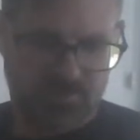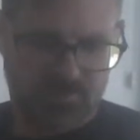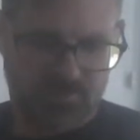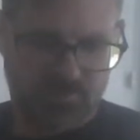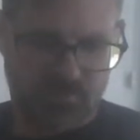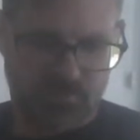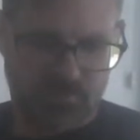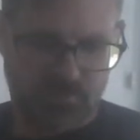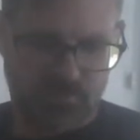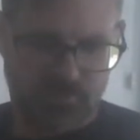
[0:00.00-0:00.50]
This is
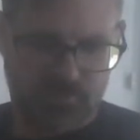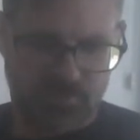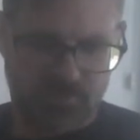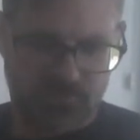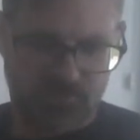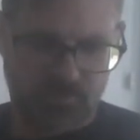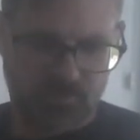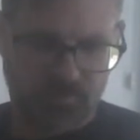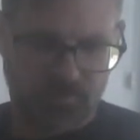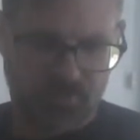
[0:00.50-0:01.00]
where we open
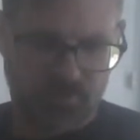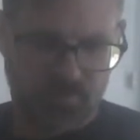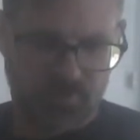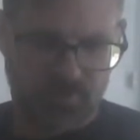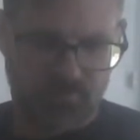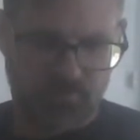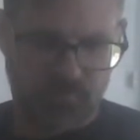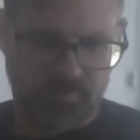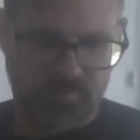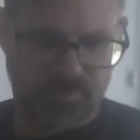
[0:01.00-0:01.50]
up new channel
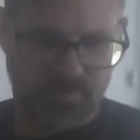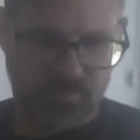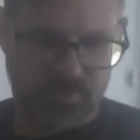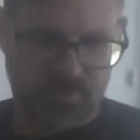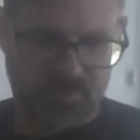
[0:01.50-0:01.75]
operation